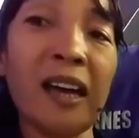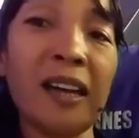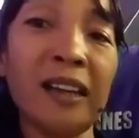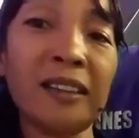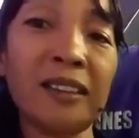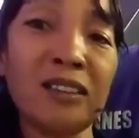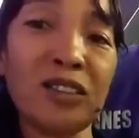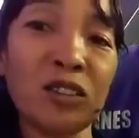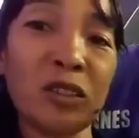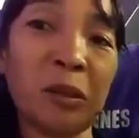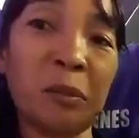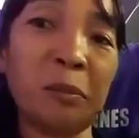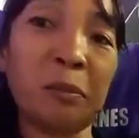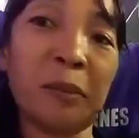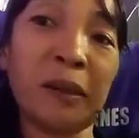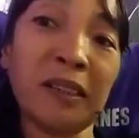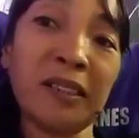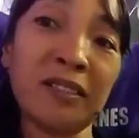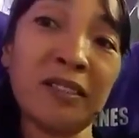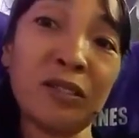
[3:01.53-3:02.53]
I took a
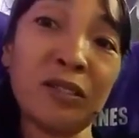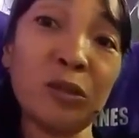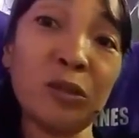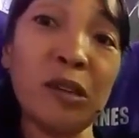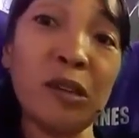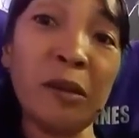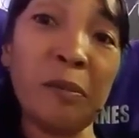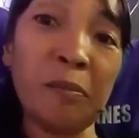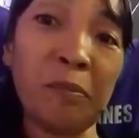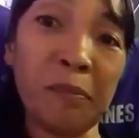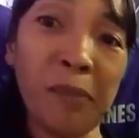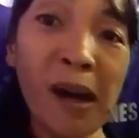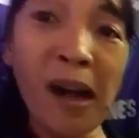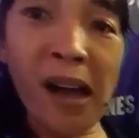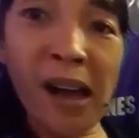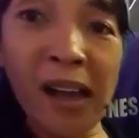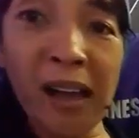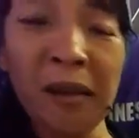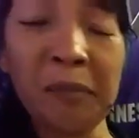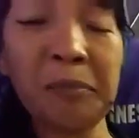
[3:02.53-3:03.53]
bus to
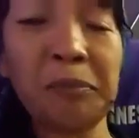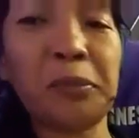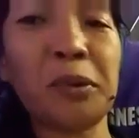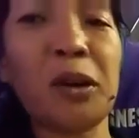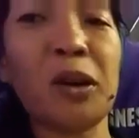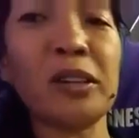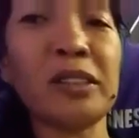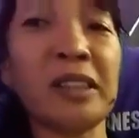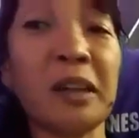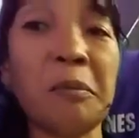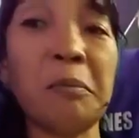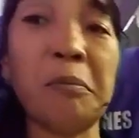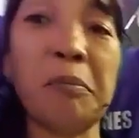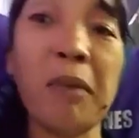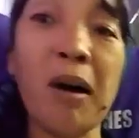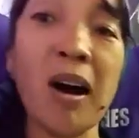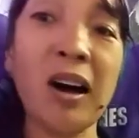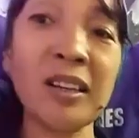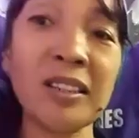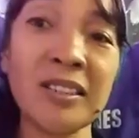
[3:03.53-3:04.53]
Lipa, brought a
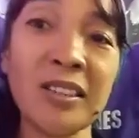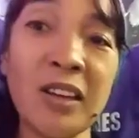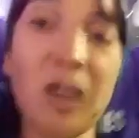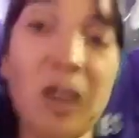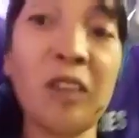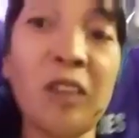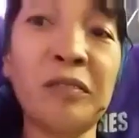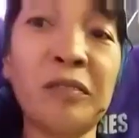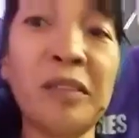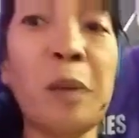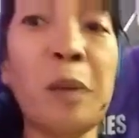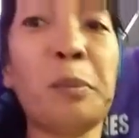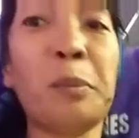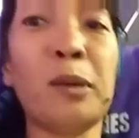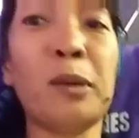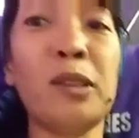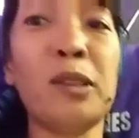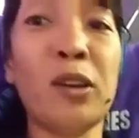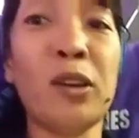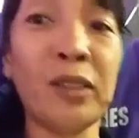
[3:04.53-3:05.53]
box of
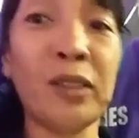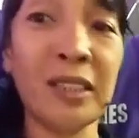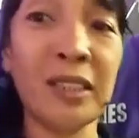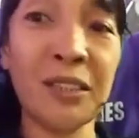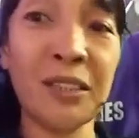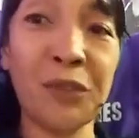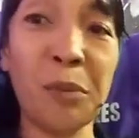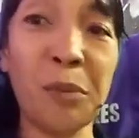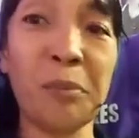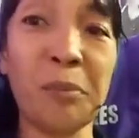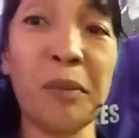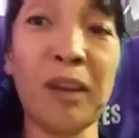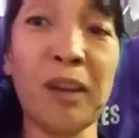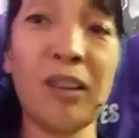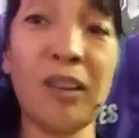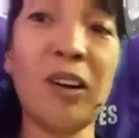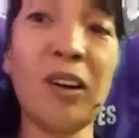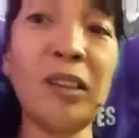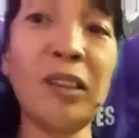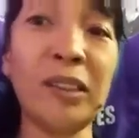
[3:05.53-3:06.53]
Napoleones from
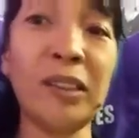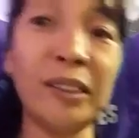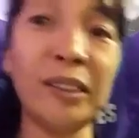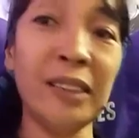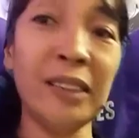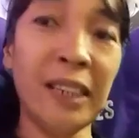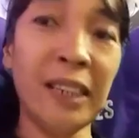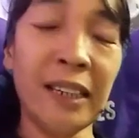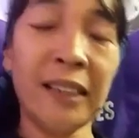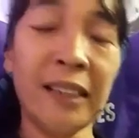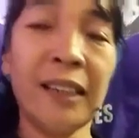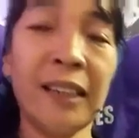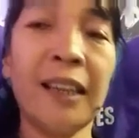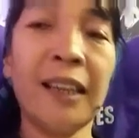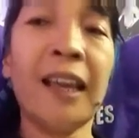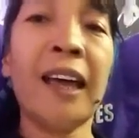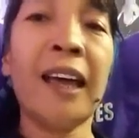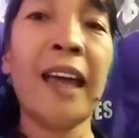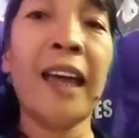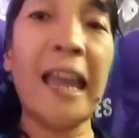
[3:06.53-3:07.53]
Bacolod
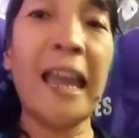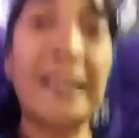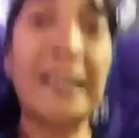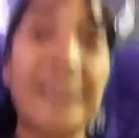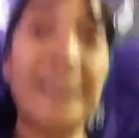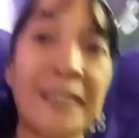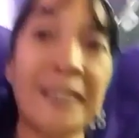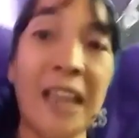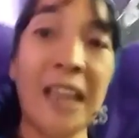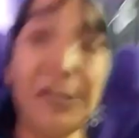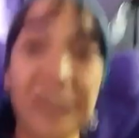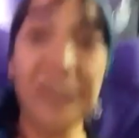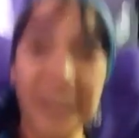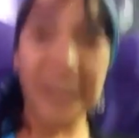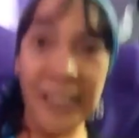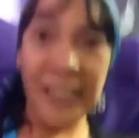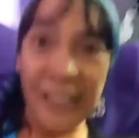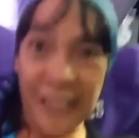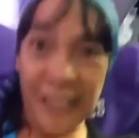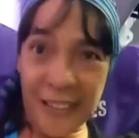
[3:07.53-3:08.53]
and left
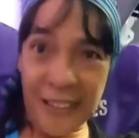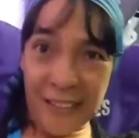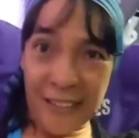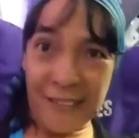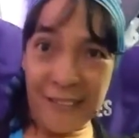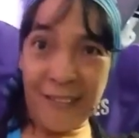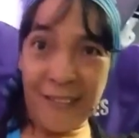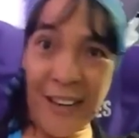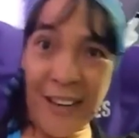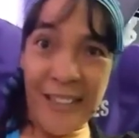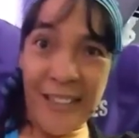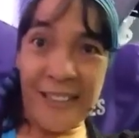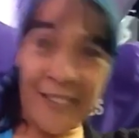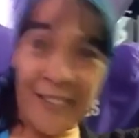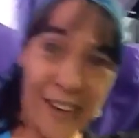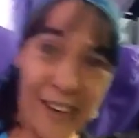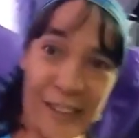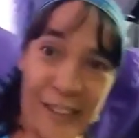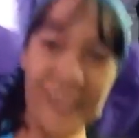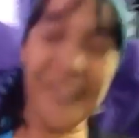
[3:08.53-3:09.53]
it right
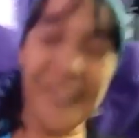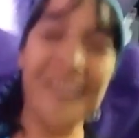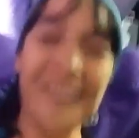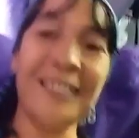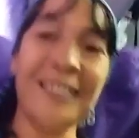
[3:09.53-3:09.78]
there.